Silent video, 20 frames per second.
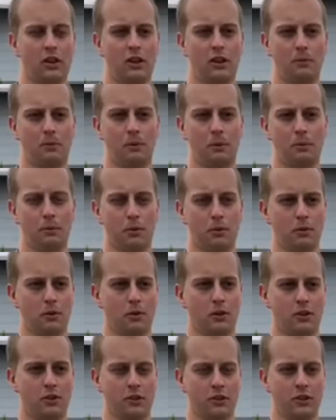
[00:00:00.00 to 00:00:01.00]
People will
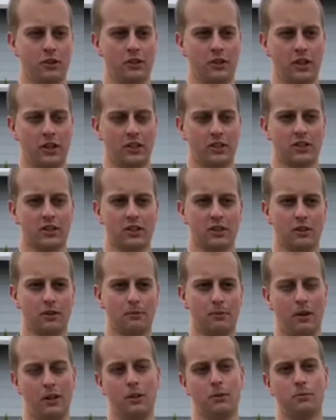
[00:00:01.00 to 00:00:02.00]
conduct the test
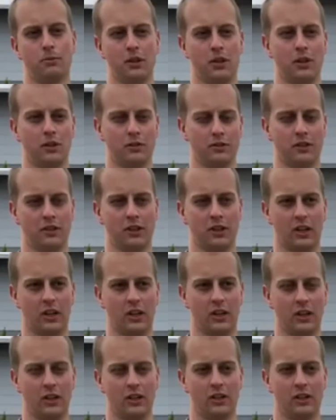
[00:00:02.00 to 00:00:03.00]
by themselves in the
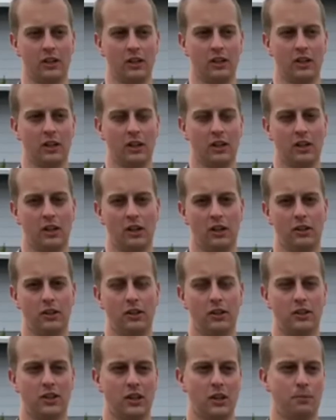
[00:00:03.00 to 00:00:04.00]
car. The
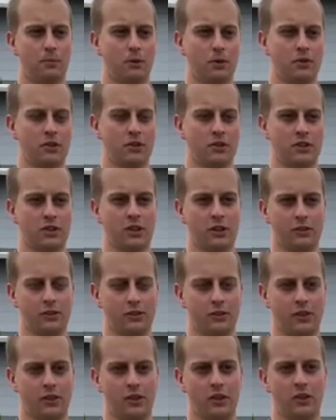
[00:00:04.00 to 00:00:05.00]
entire process, start to
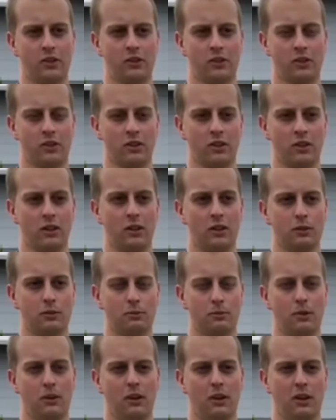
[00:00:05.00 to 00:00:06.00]
finish, is
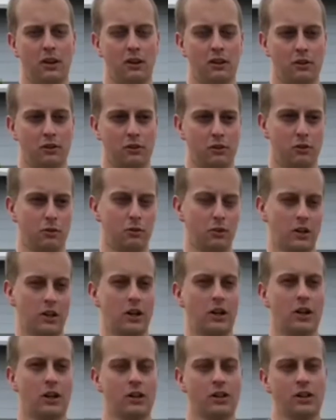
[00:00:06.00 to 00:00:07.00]
through the
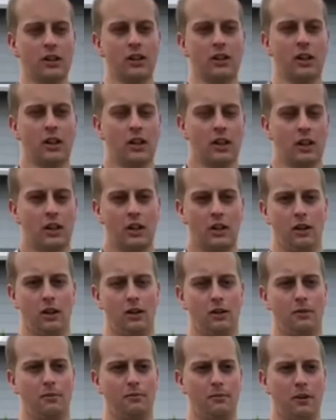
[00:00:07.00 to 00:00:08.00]
car,
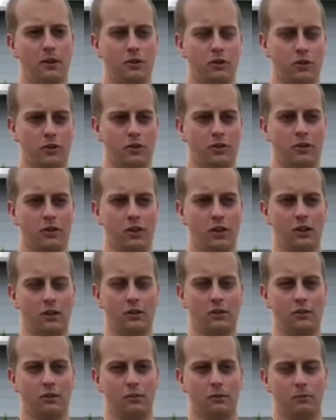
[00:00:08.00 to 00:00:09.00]
ensuring that
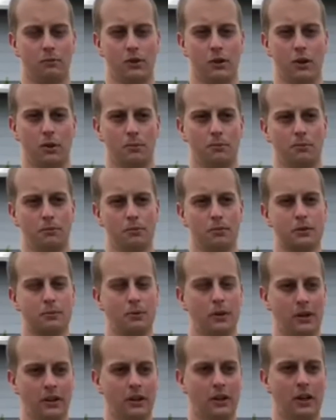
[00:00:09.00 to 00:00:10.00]
we're not
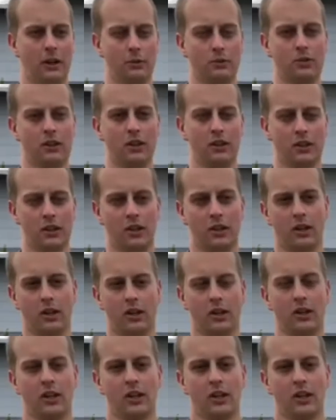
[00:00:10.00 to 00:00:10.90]
spreading outside the car.